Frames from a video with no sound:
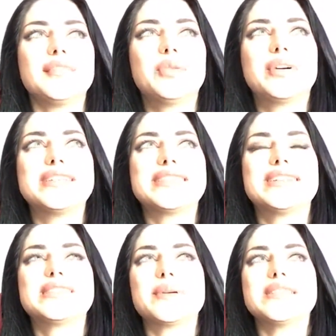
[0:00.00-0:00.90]
what is it?
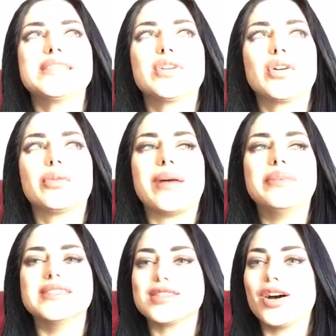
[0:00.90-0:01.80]
It's my secret
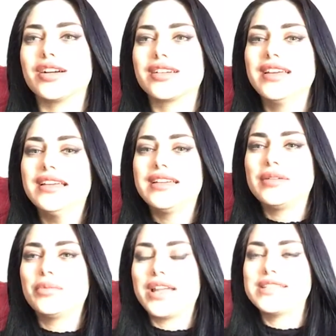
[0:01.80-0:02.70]
weapon song.
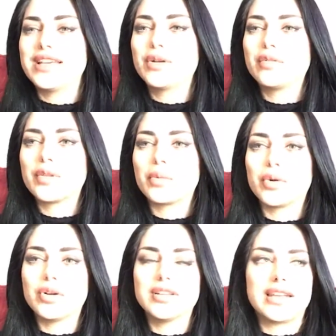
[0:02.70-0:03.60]
When I take over the
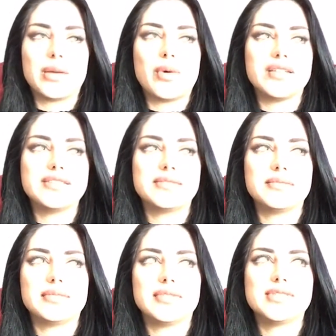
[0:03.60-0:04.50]
world and I want
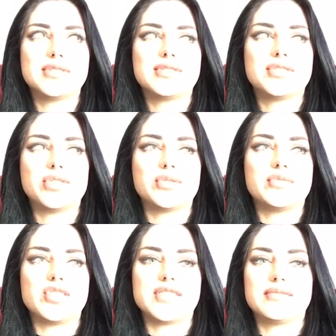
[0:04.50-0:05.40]
to
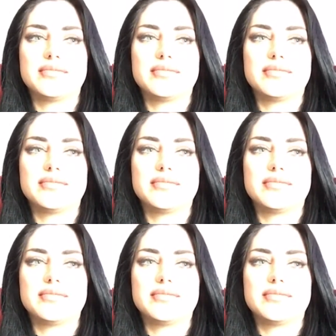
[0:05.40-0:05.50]
just